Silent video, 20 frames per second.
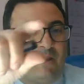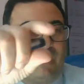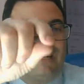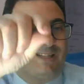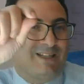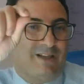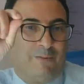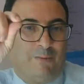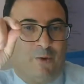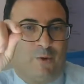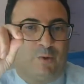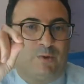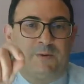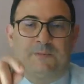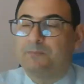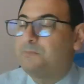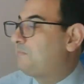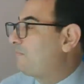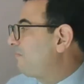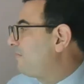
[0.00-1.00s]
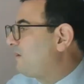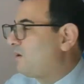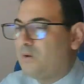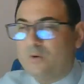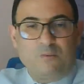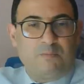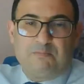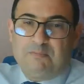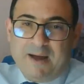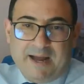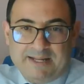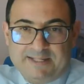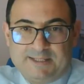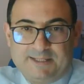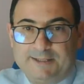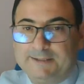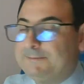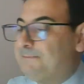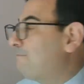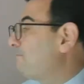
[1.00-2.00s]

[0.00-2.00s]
that's the mode. Pass.